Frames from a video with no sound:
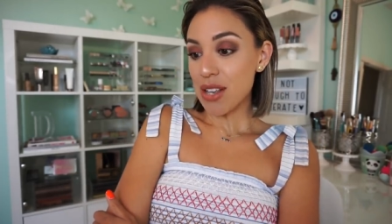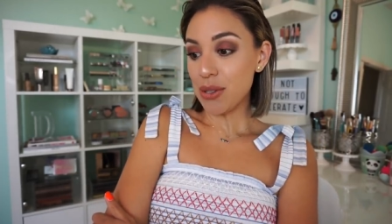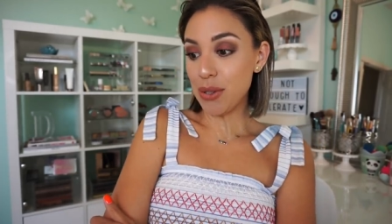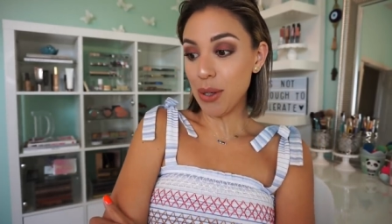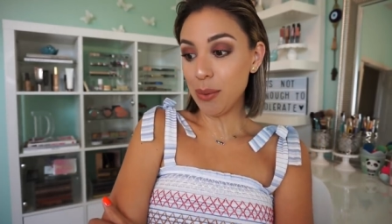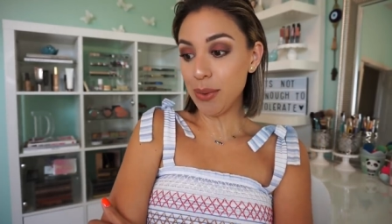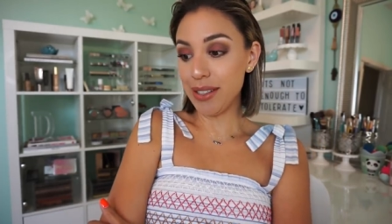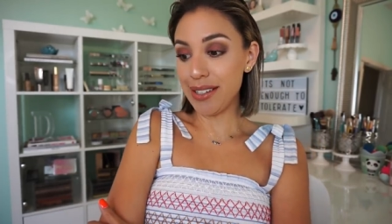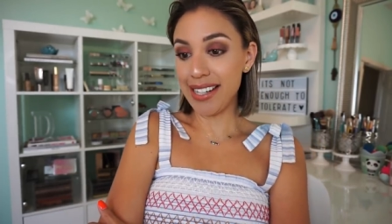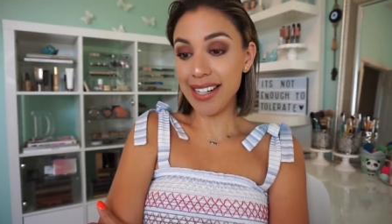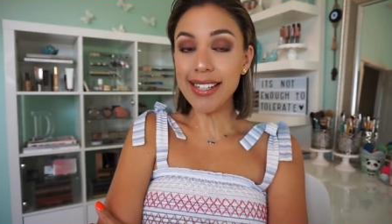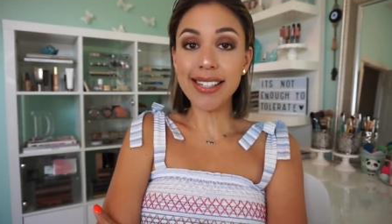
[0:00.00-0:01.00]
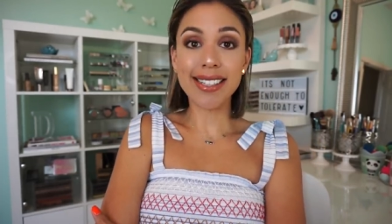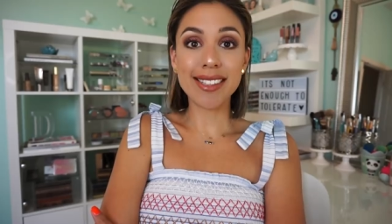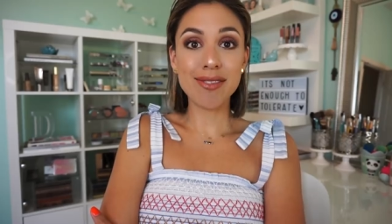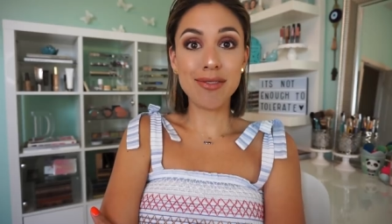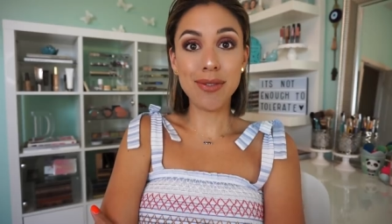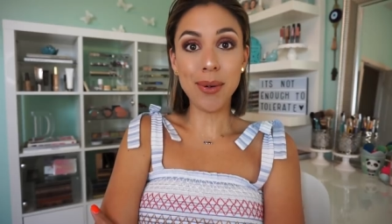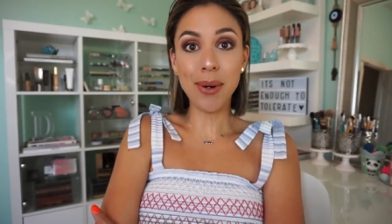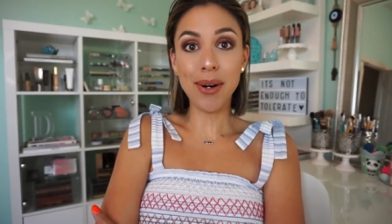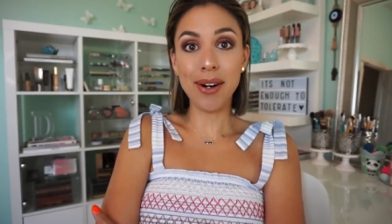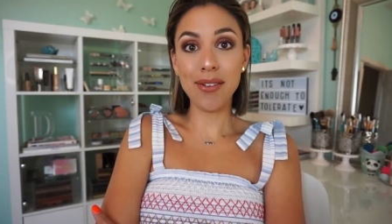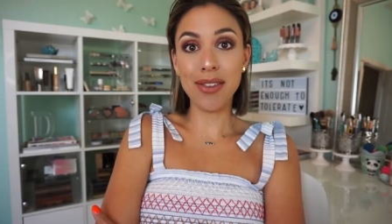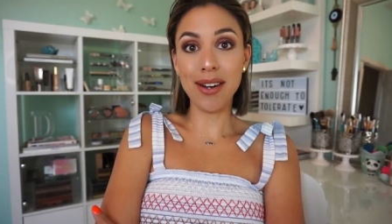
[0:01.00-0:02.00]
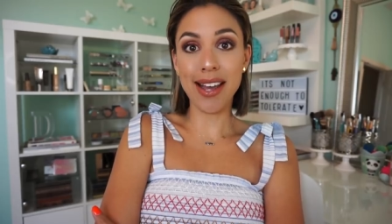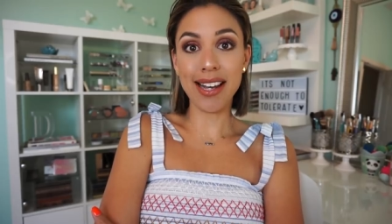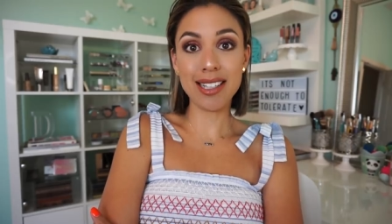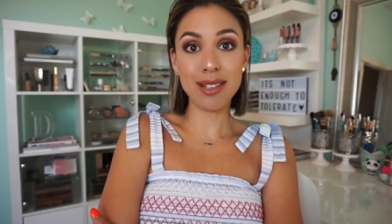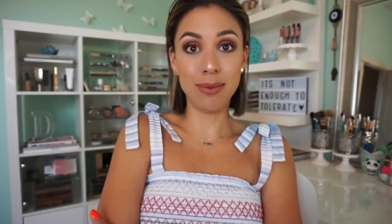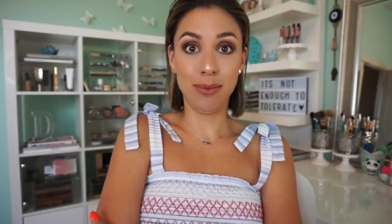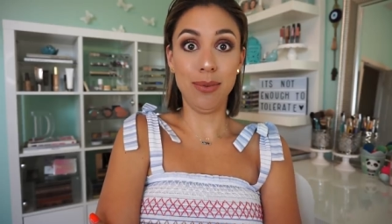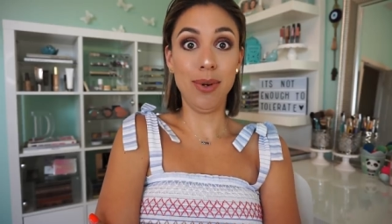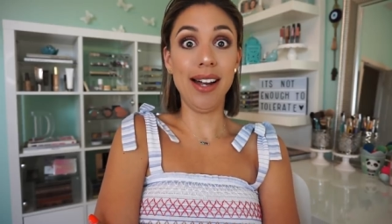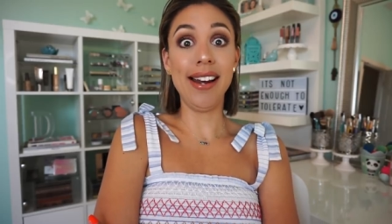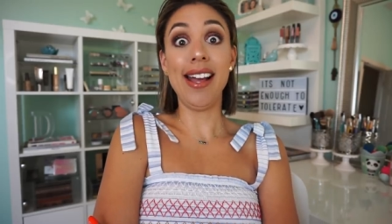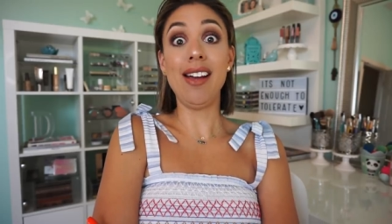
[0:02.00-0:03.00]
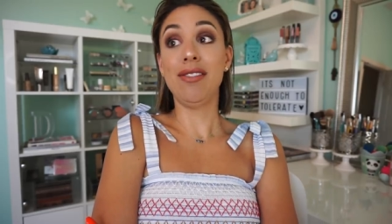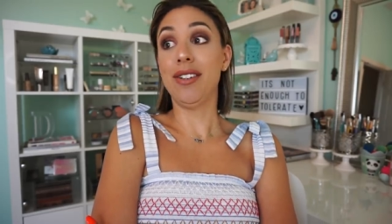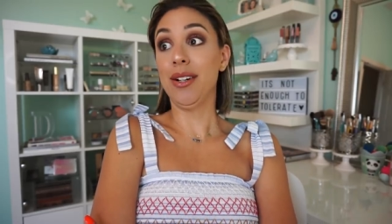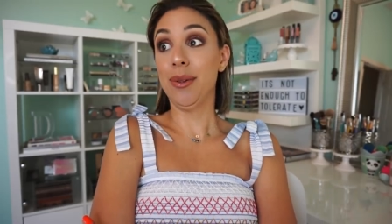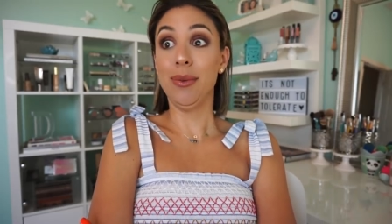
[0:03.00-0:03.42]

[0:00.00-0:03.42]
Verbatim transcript: so we're here for the next whatever,